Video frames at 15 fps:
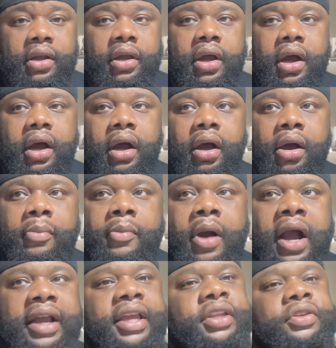
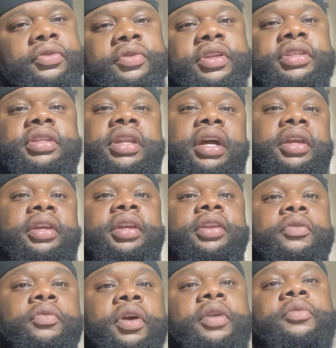I can do this and I can get
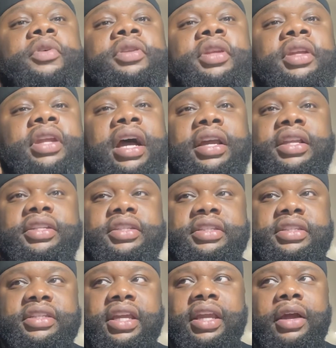away with it. I can just
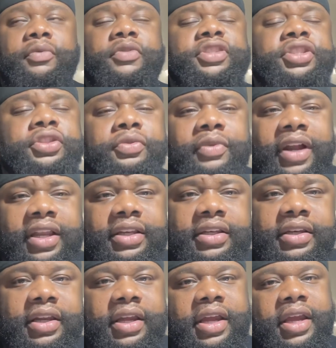say I was
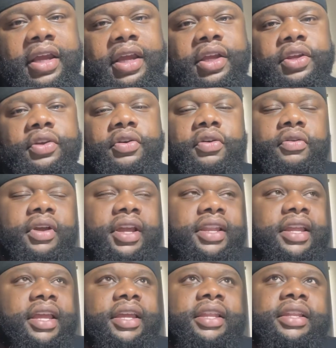threatened,
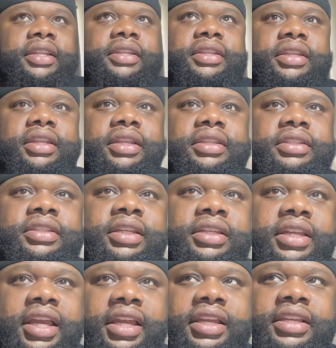and
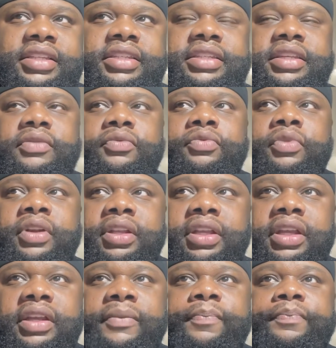today is
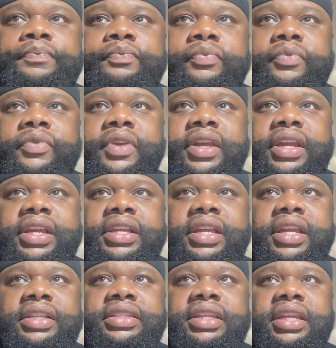really,
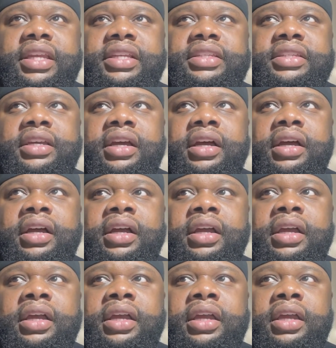it's a
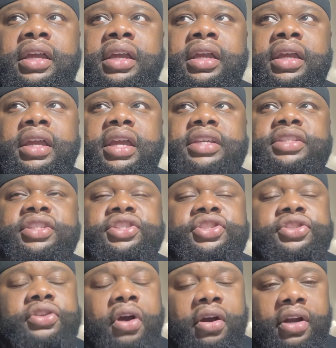
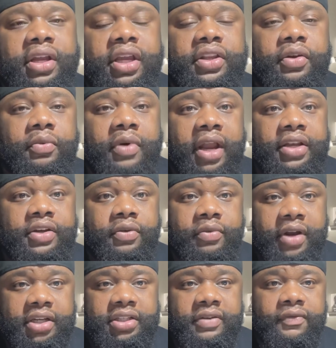start in the right
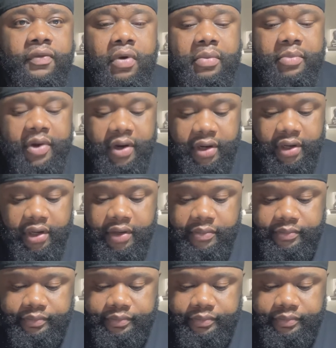direction for America.